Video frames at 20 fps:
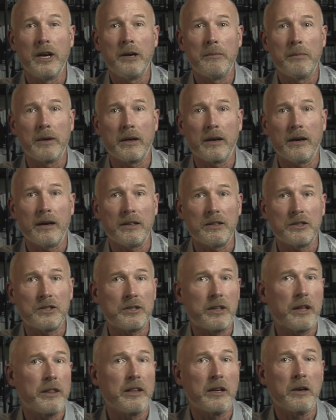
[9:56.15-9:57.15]
because
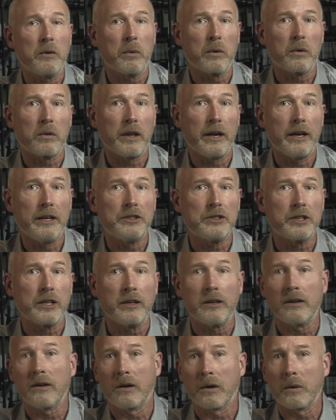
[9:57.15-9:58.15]
they think we're
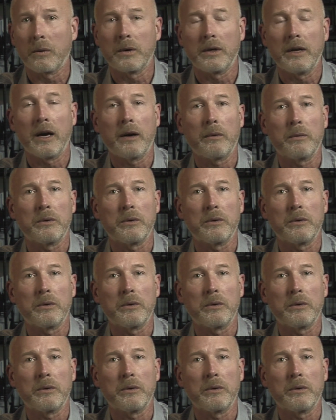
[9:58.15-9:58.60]
lazy or we're not